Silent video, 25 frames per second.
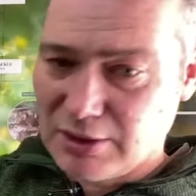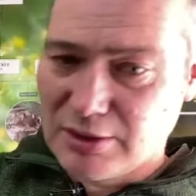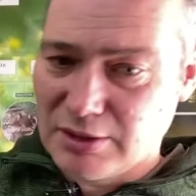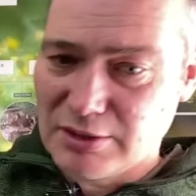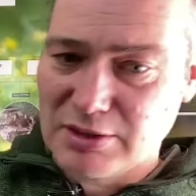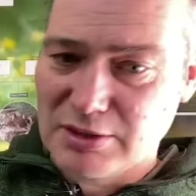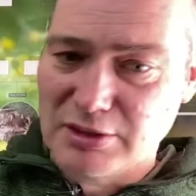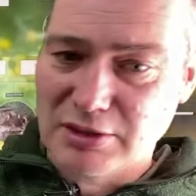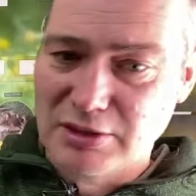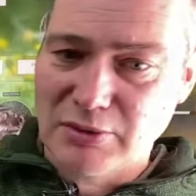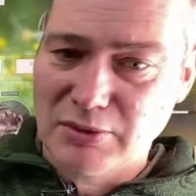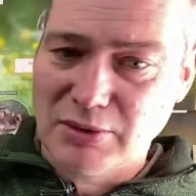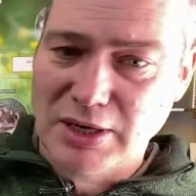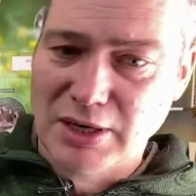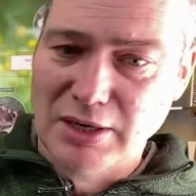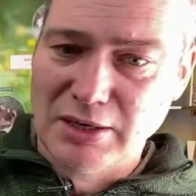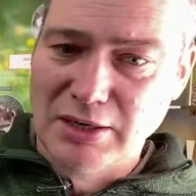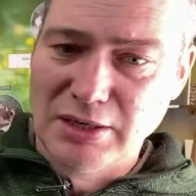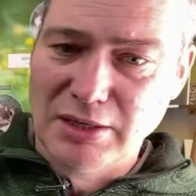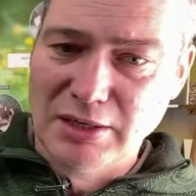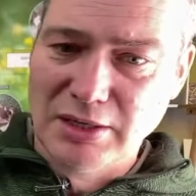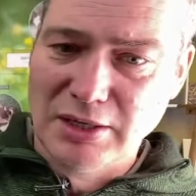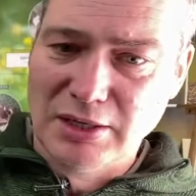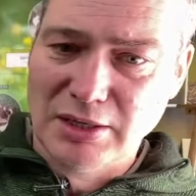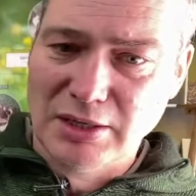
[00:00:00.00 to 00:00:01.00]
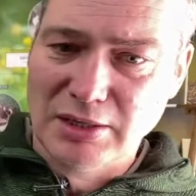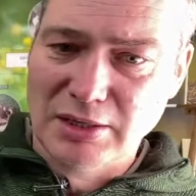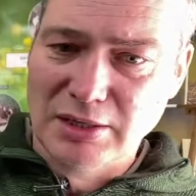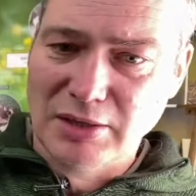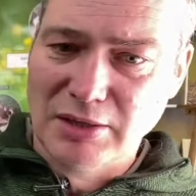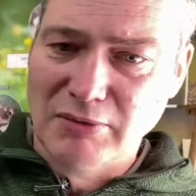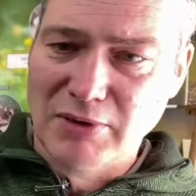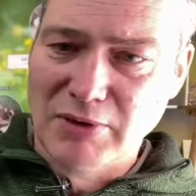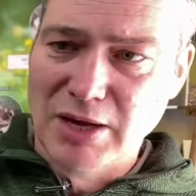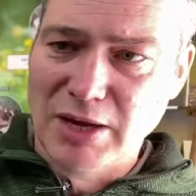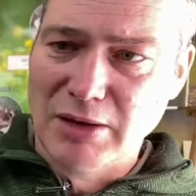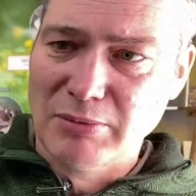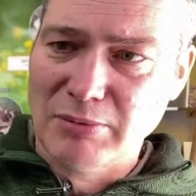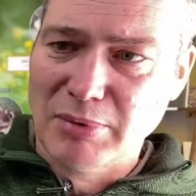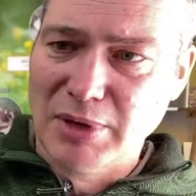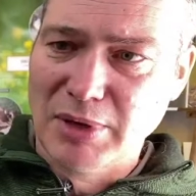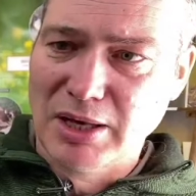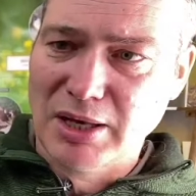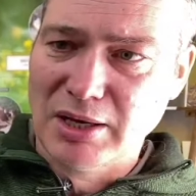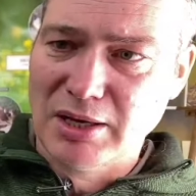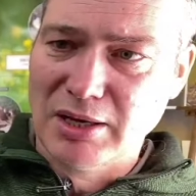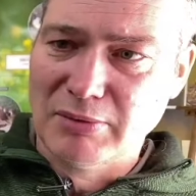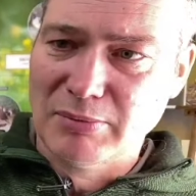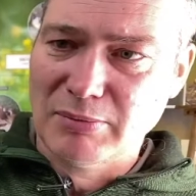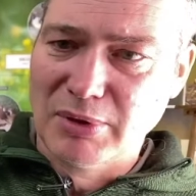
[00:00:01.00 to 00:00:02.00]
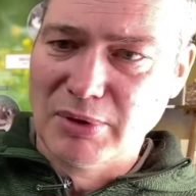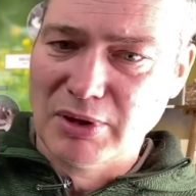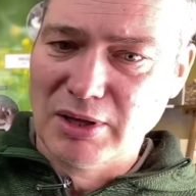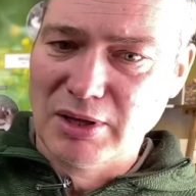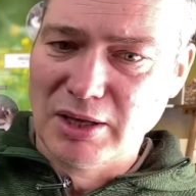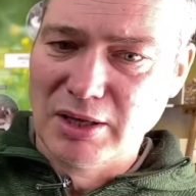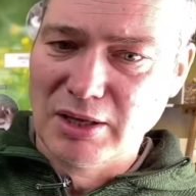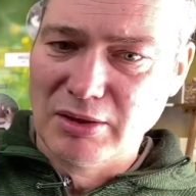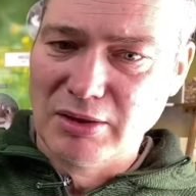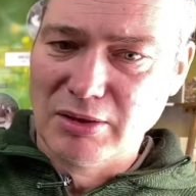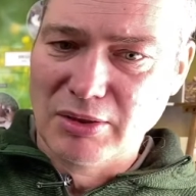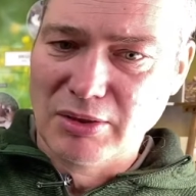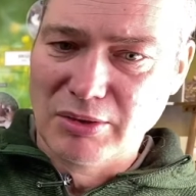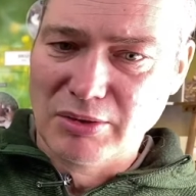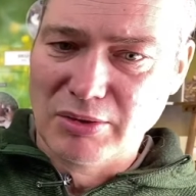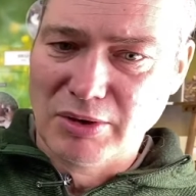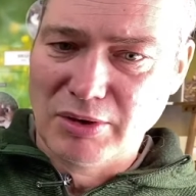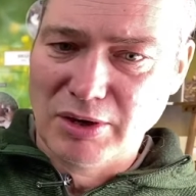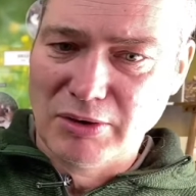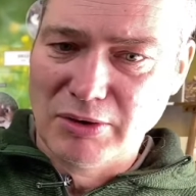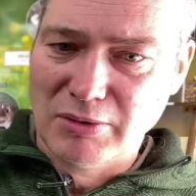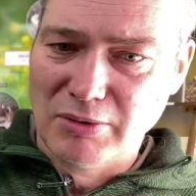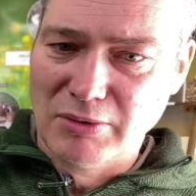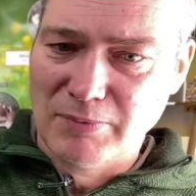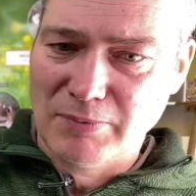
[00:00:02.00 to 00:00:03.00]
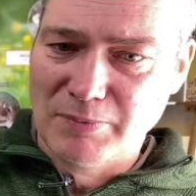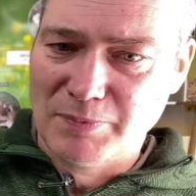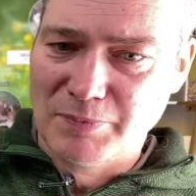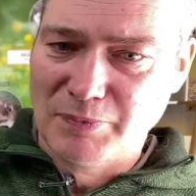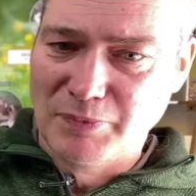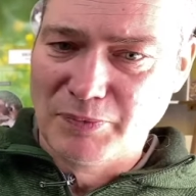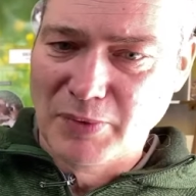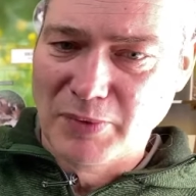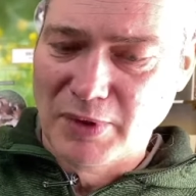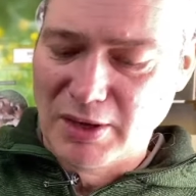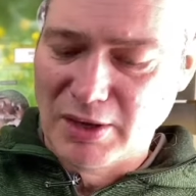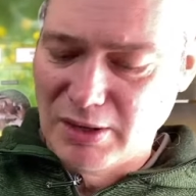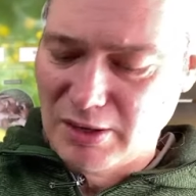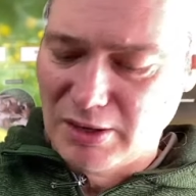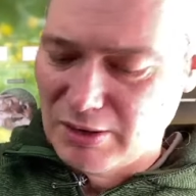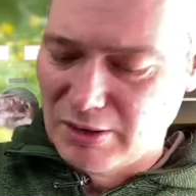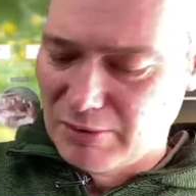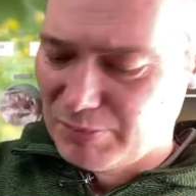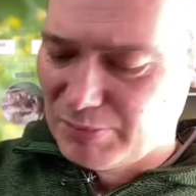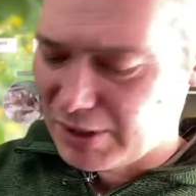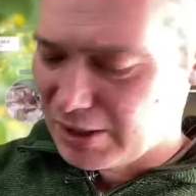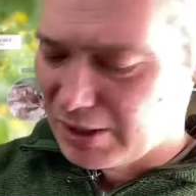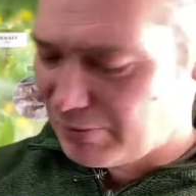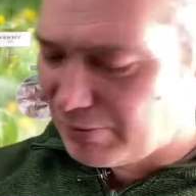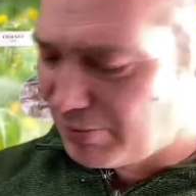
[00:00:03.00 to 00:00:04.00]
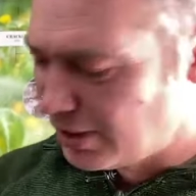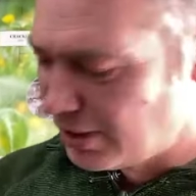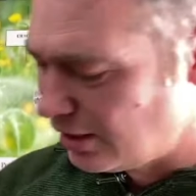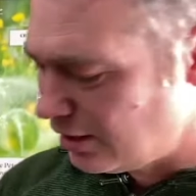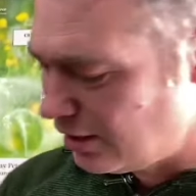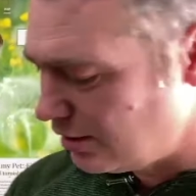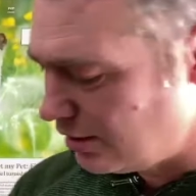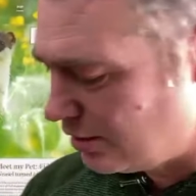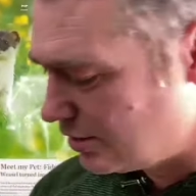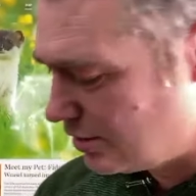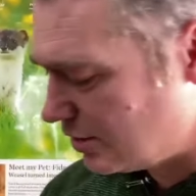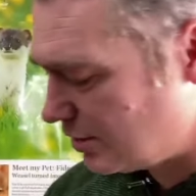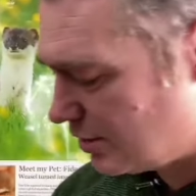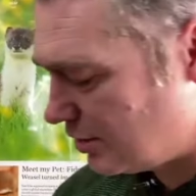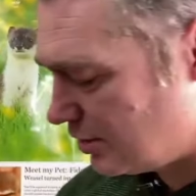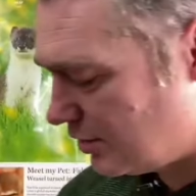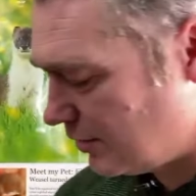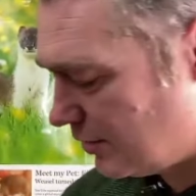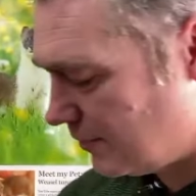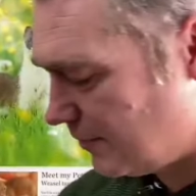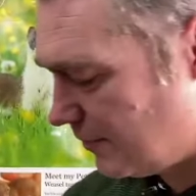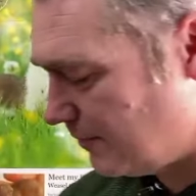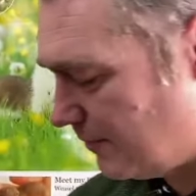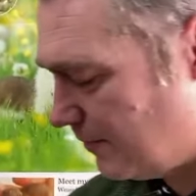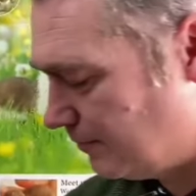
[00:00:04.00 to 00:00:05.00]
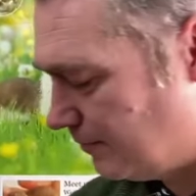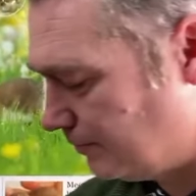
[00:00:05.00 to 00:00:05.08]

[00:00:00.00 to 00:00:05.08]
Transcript: It's just quite a neat little round pellet, but they can throw bigger pellets.